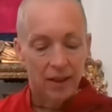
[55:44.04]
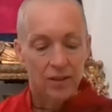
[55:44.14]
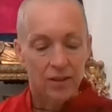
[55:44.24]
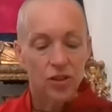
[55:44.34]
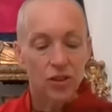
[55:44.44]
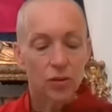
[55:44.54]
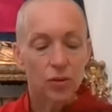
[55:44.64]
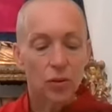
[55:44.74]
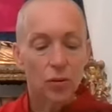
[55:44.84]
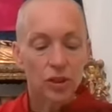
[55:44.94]
So
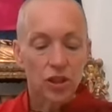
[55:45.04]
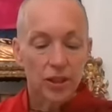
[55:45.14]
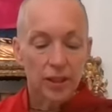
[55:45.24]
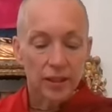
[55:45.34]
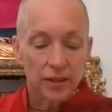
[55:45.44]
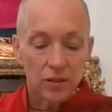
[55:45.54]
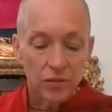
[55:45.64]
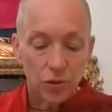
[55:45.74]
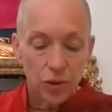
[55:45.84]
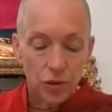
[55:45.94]
the question is
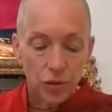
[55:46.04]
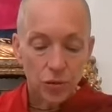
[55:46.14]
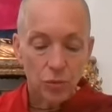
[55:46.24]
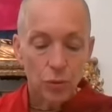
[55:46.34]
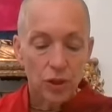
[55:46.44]
for you,